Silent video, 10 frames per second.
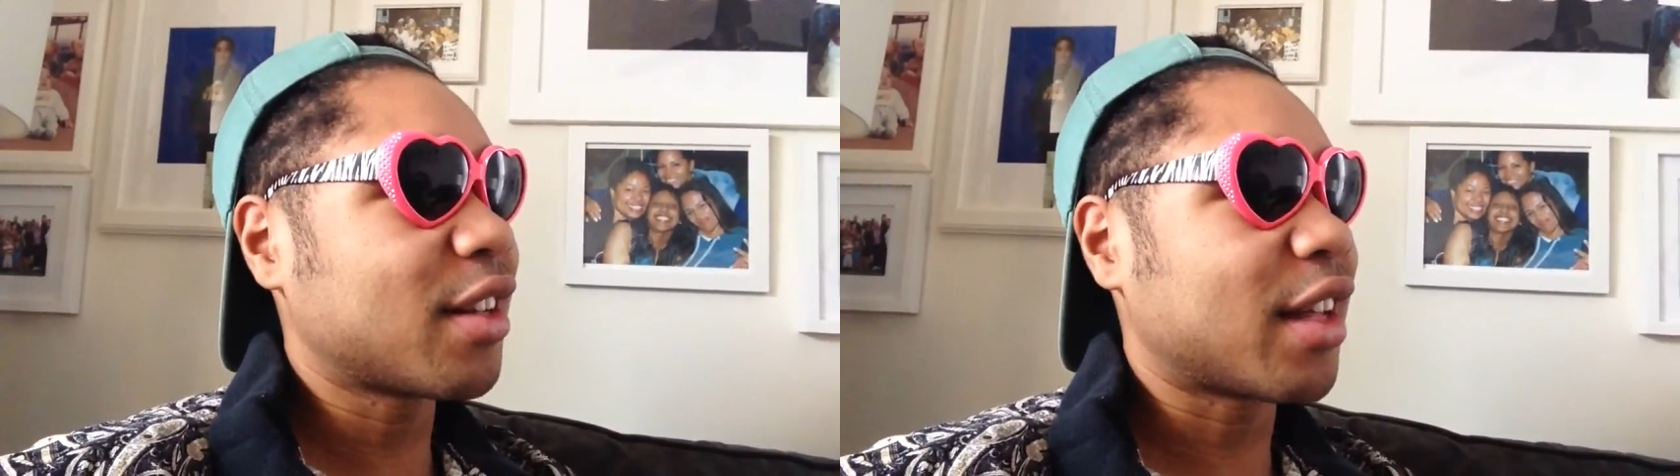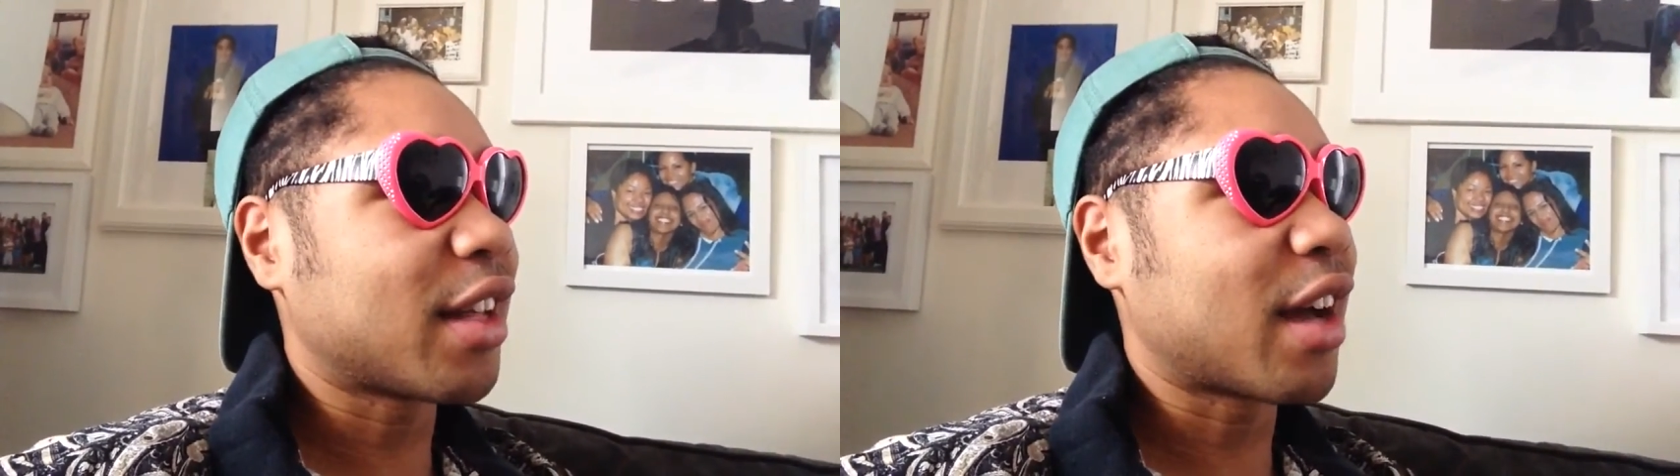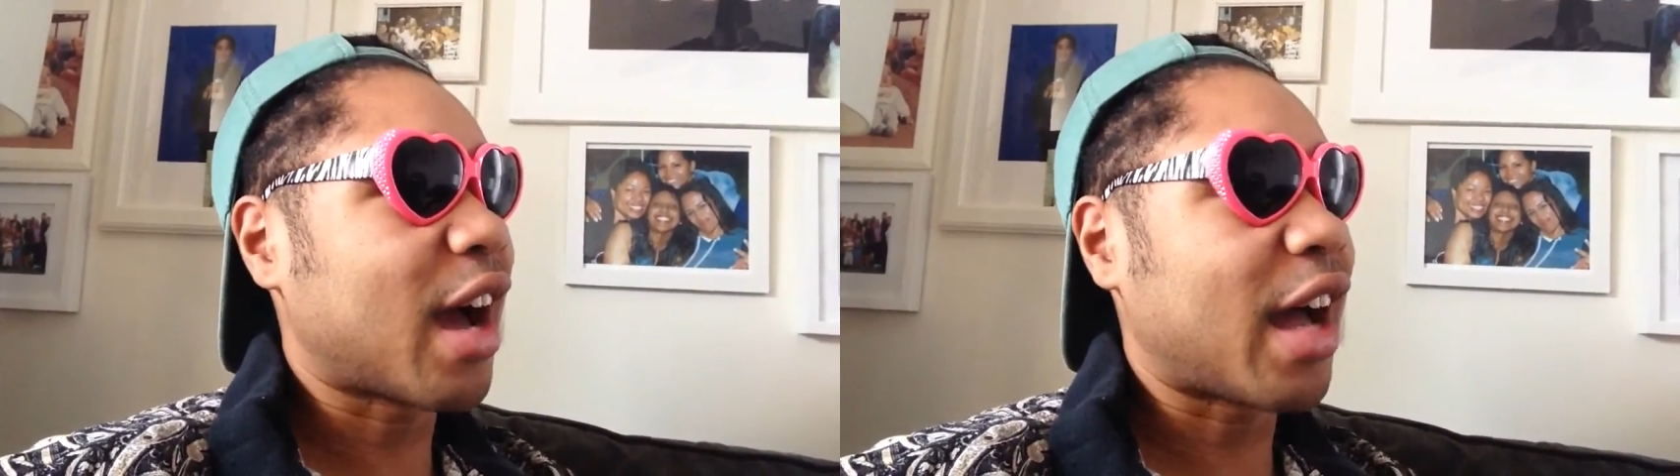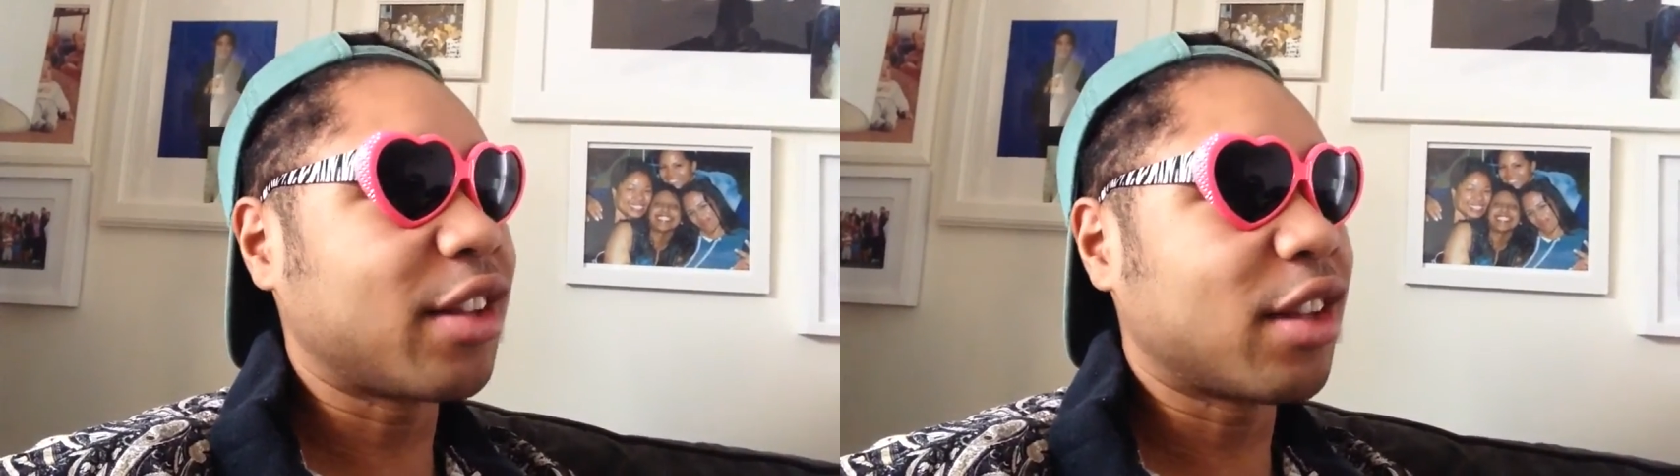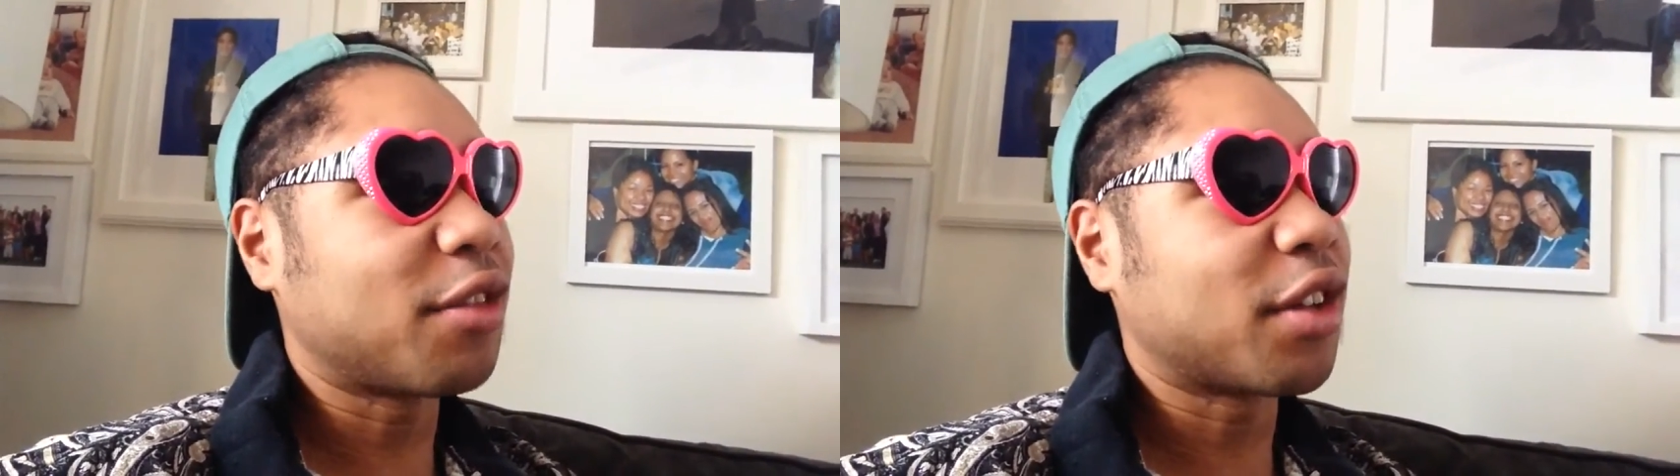like, I
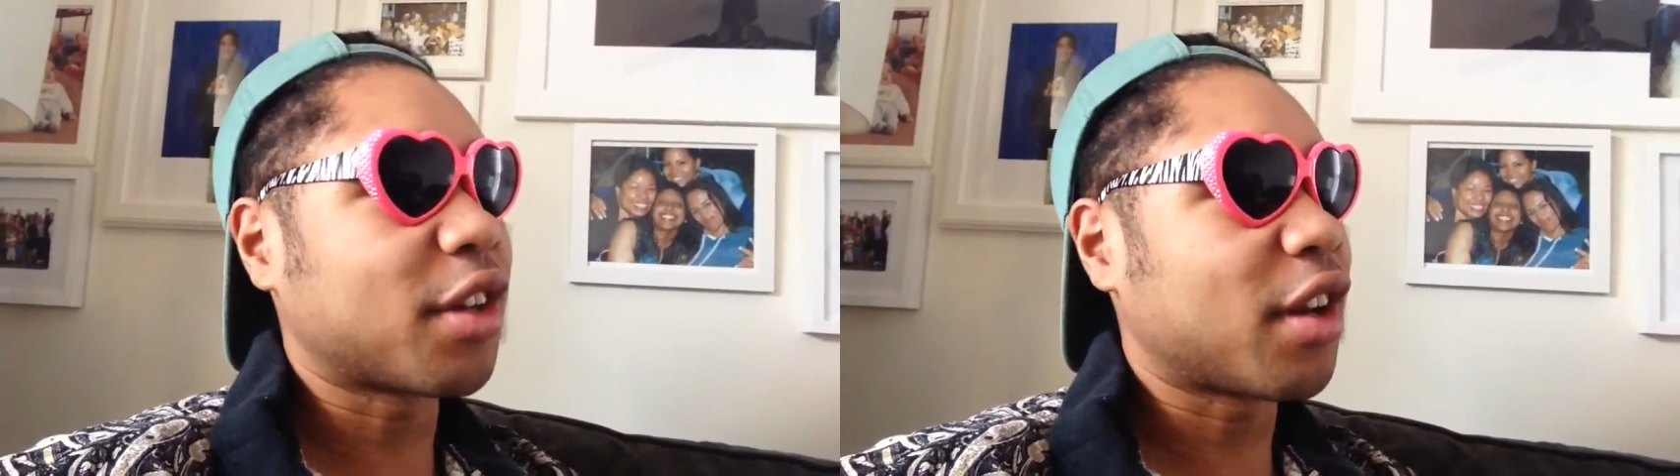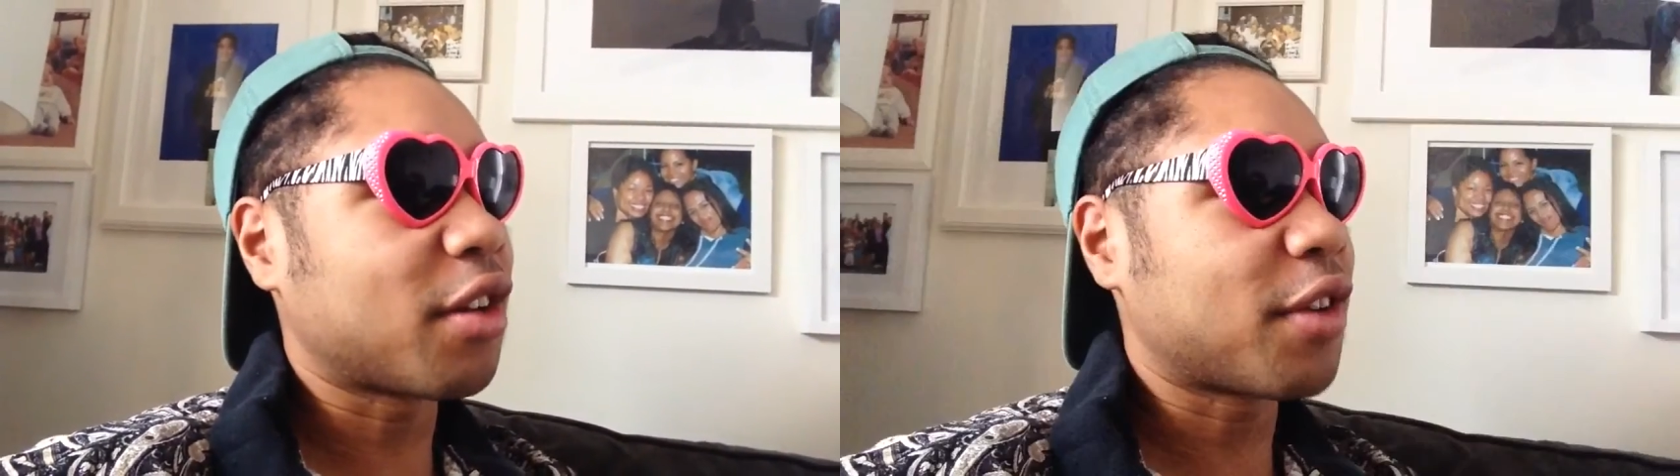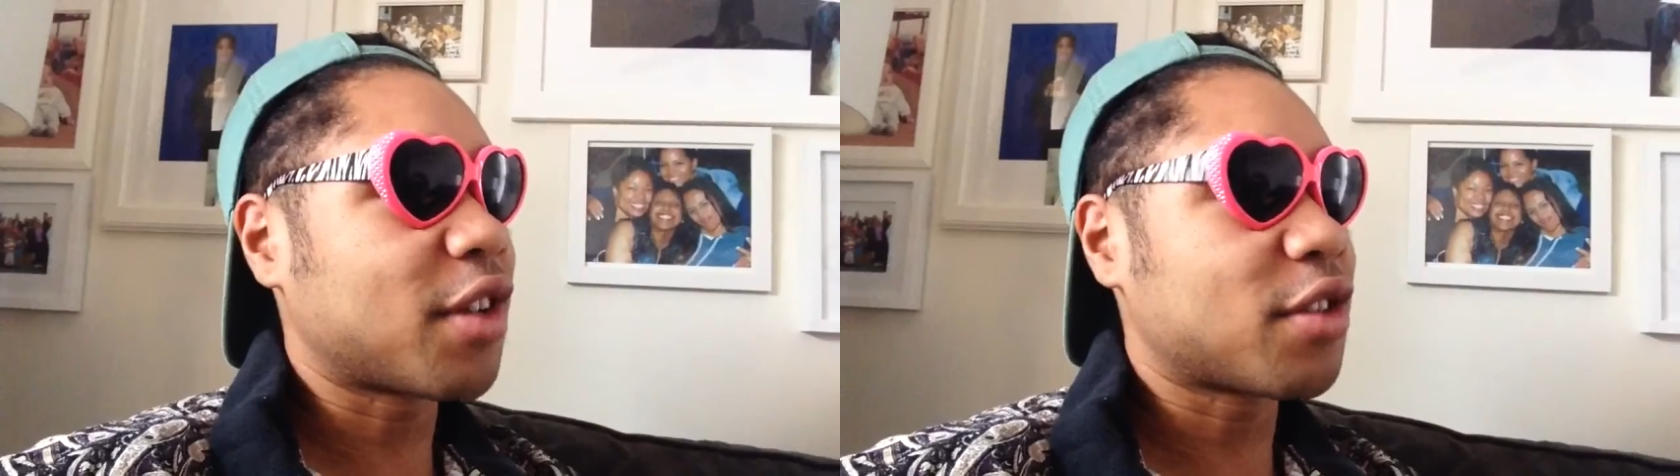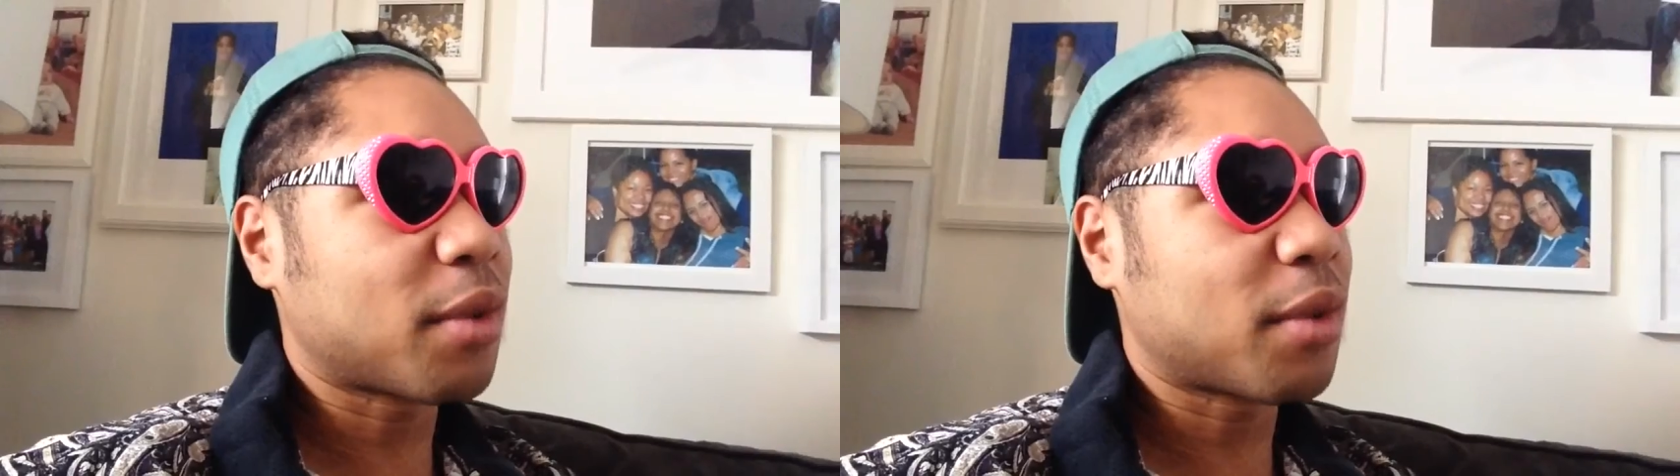love looking at your face,